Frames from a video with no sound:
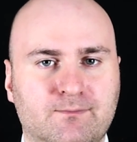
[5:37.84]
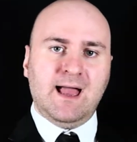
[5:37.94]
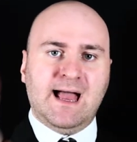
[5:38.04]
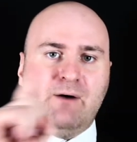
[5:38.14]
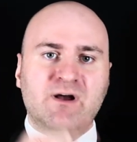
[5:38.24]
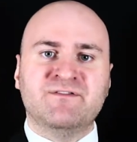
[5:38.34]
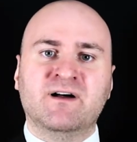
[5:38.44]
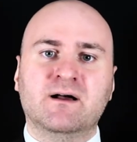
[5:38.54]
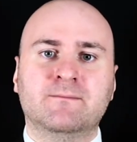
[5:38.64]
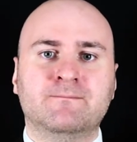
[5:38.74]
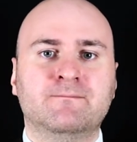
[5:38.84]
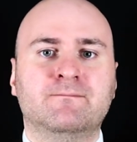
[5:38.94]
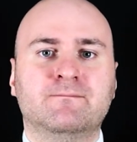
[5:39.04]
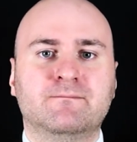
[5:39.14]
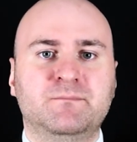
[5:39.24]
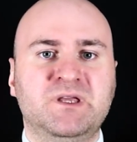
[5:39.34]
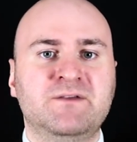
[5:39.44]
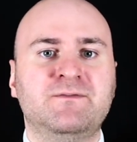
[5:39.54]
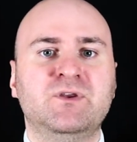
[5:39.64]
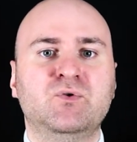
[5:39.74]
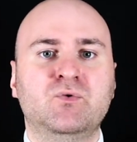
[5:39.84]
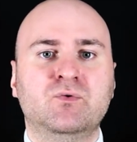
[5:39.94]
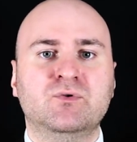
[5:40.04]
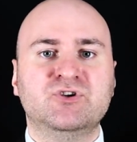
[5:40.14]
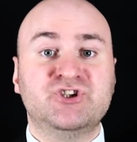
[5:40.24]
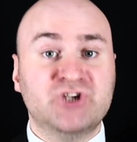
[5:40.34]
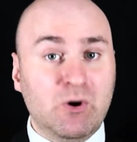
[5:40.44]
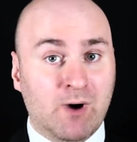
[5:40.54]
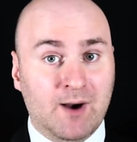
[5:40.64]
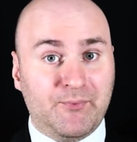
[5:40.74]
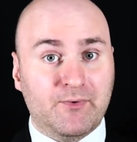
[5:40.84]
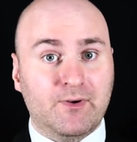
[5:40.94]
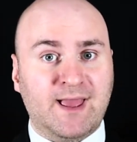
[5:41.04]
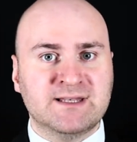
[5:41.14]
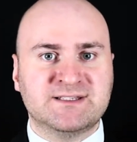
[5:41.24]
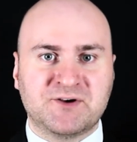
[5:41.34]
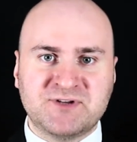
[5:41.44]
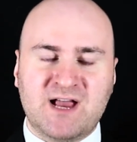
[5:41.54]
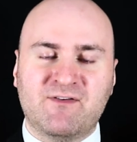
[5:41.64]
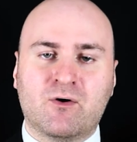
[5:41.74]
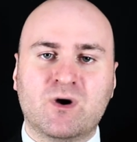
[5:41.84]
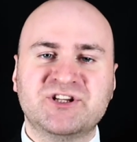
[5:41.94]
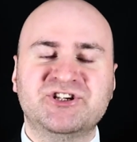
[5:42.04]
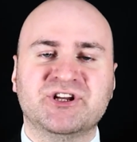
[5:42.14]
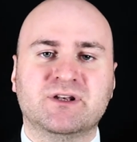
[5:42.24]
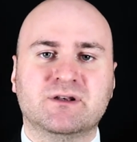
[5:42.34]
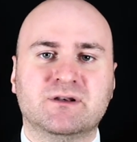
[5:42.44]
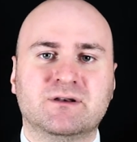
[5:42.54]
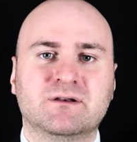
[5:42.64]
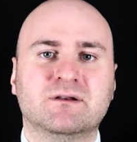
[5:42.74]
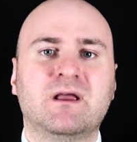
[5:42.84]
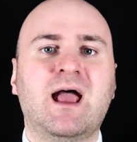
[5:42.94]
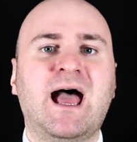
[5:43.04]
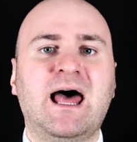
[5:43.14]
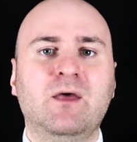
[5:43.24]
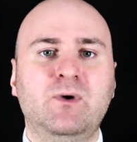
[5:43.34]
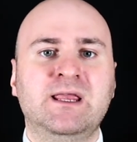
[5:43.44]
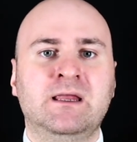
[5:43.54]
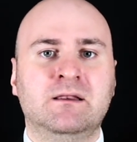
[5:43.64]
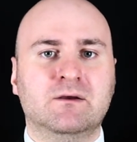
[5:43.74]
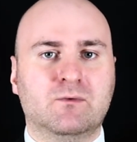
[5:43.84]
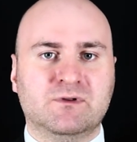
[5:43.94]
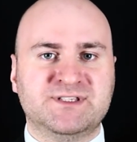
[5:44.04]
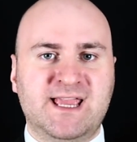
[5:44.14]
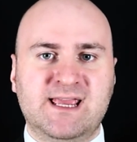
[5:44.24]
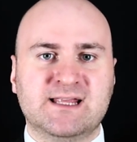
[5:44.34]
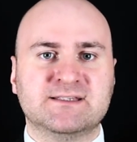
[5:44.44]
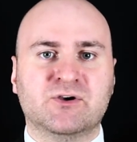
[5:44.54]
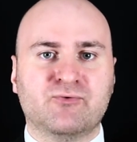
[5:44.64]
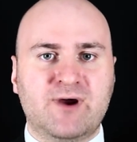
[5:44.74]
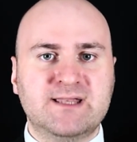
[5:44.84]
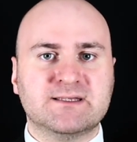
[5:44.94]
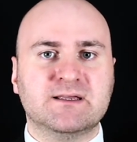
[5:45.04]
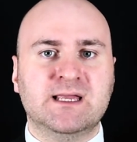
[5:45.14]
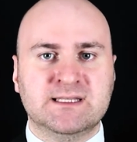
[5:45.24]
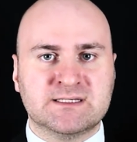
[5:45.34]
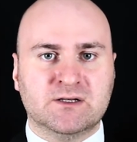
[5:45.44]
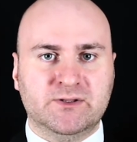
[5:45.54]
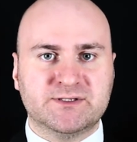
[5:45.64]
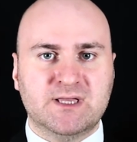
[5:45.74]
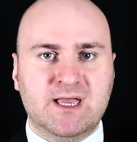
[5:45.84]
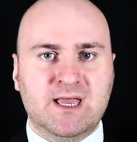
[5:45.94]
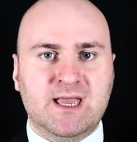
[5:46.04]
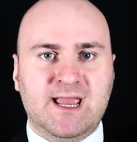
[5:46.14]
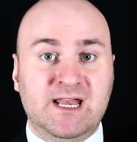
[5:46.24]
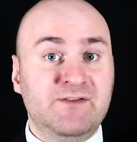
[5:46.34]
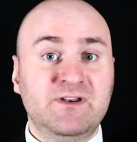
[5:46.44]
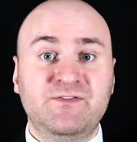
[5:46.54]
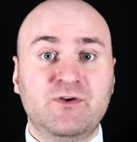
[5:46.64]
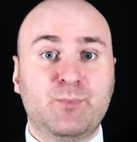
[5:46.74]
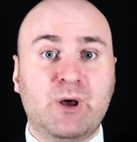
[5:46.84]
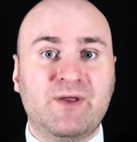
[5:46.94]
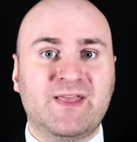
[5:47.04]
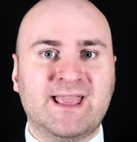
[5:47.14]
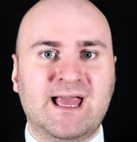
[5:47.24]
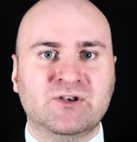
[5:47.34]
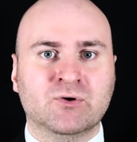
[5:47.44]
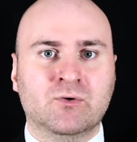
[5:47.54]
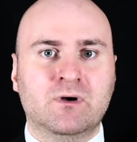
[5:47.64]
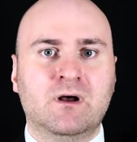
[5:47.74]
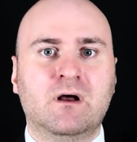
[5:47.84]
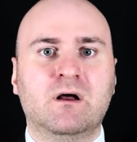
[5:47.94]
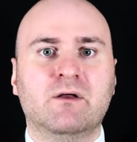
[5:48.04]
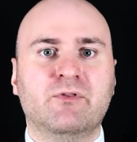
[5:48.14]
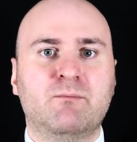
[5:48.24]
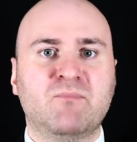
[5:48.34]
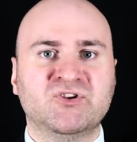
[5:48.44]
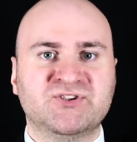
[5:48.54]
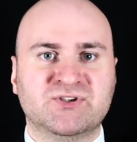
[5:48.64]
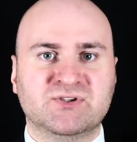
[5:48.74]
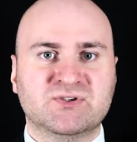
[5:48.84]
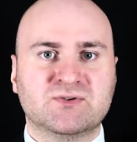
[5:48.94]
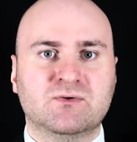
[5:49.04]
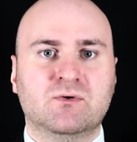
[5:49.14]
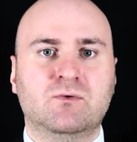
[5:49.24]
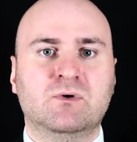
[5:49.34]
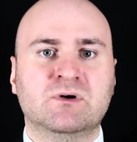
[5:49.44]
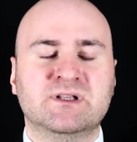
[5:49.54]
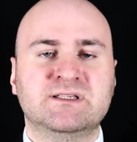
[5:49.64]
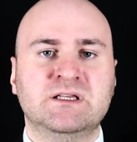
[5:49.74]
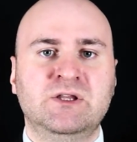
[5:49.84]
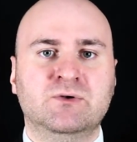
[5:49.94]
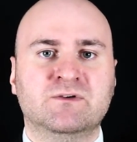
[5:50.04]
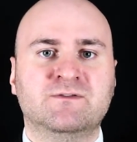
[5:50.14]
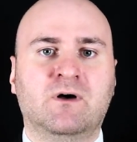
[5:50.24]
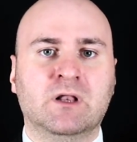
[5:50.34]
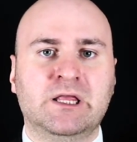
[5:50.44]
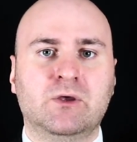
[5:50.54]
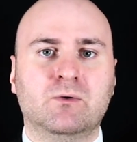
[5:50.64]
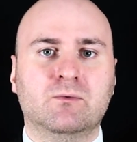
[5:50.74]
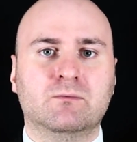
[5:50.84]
However, if you show up and don't have a question, Halloween will take it as a great insult, and even if you blow out the candle, the monsters will continue to follow you.